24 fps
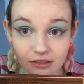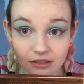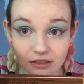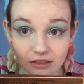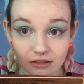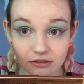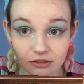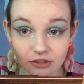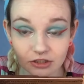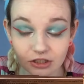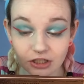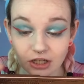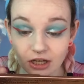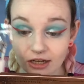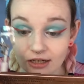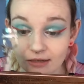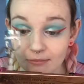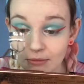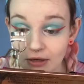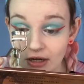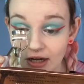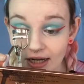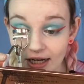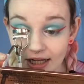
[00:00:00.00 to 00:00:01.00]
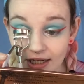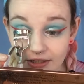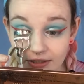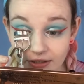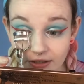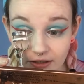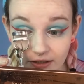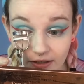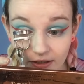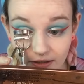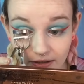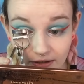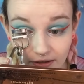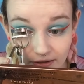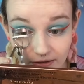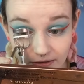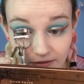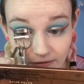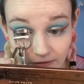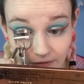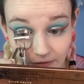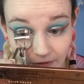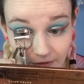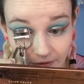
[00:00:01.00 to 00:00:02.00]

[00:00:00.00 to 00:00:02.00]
so just curling my eyelashes.